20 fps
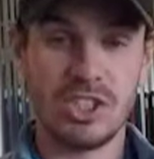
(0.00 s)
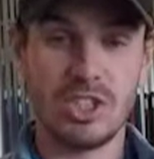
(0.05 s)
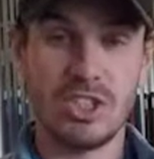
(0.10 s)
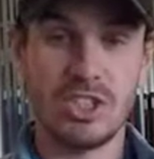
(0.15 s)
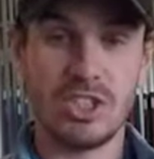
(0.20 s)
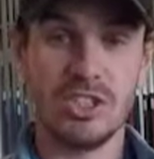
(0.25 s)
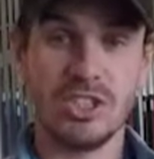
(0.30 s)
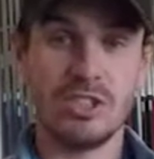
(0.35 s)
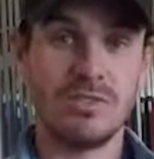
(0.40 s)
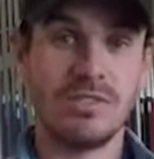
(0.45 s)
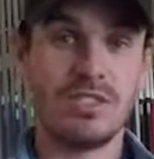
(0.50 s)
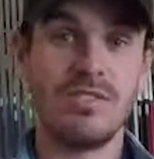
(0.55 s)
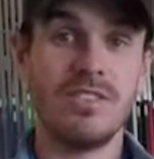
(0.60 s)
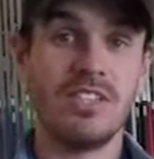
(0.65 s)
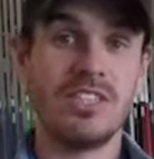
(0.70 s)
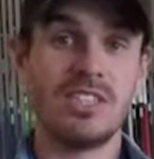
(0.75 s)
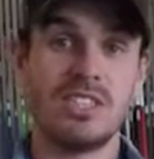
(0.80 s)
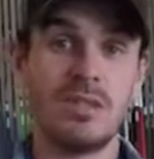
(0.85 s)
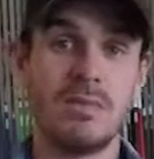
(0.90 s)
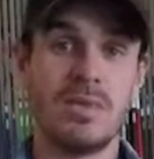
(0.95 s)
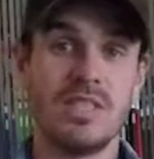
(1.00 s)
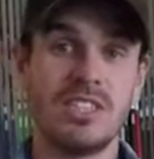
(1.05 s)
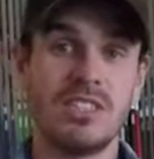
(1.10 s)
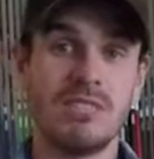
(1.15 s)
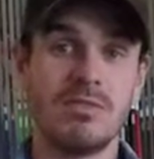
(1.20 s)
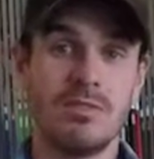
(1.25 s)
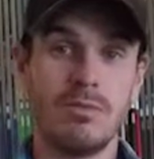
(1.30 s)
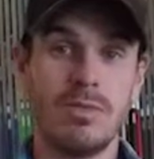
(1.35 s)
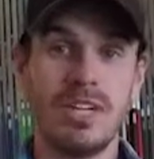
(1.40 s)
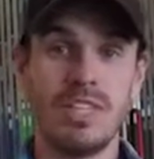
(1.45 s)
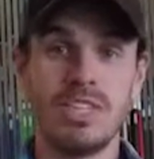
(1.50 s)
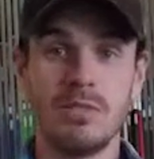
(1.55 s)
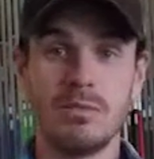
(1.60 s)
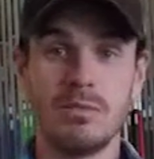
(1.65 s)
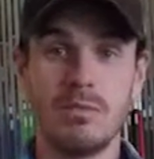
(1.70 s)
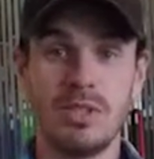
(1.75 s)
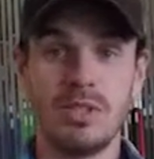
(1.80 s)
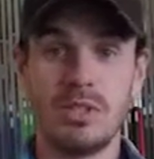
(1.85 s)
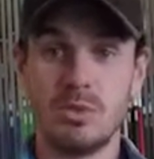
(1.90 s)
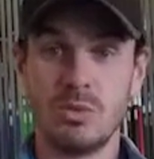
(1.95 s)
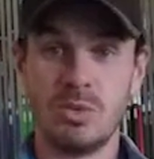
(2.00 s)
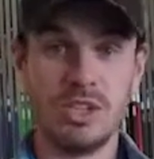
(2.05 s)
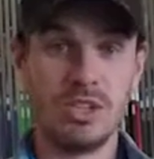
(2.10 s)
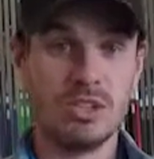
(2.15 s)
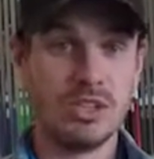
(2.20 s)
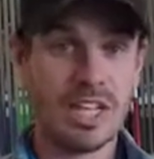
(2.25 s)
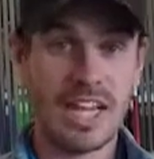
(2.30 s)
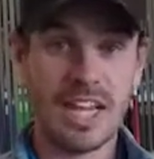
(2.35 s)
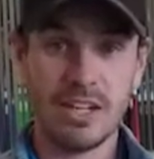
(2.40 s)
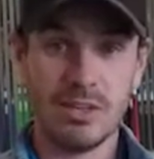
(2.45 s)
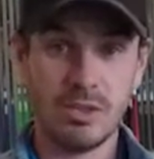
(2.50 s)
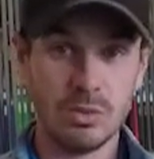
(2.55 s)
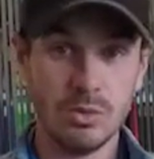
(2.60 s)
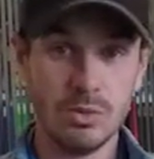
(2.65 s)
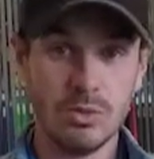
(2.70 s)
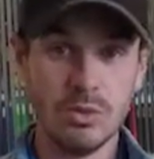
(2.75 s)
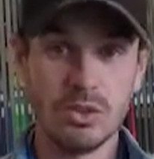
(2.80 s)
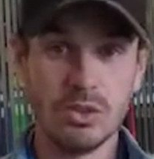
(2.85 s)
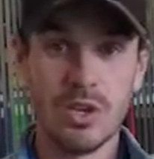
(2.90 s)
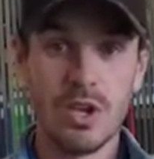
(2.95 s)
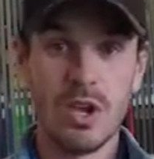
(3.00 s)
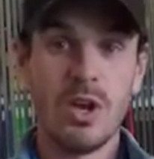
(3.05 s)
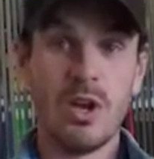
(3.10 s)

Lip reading: chance of giving us the best information because we use it outdoors.